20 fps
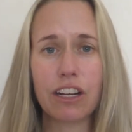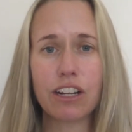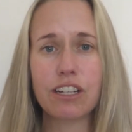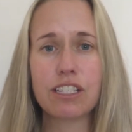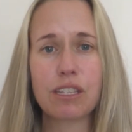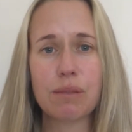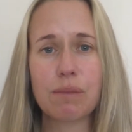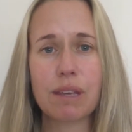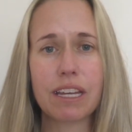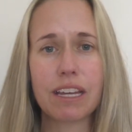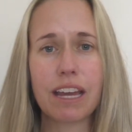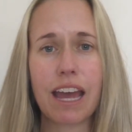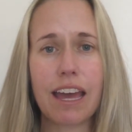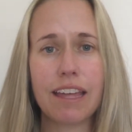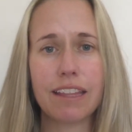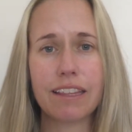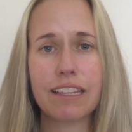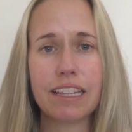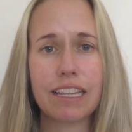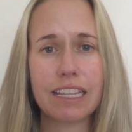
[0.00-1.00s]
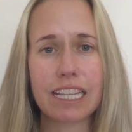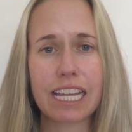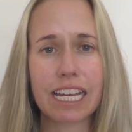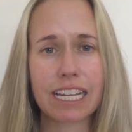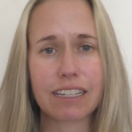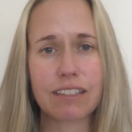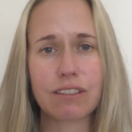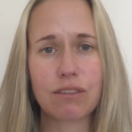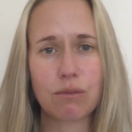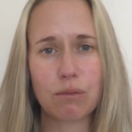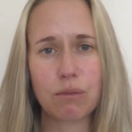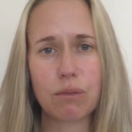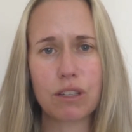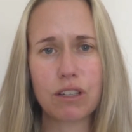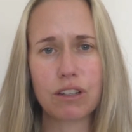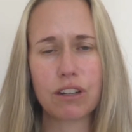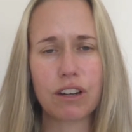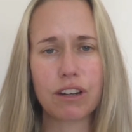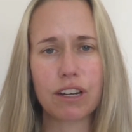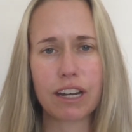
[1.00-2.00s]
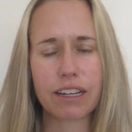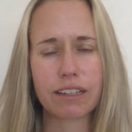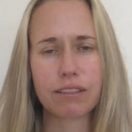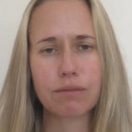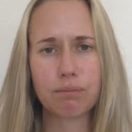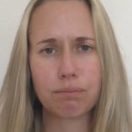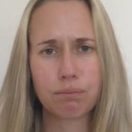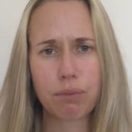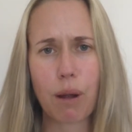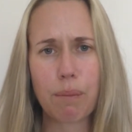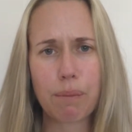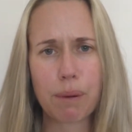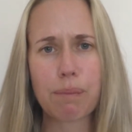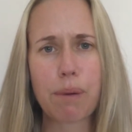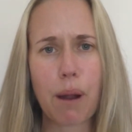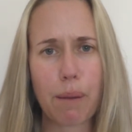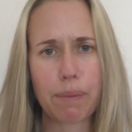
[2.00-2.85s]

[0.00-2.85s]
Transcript: close to me and like, you know, like proper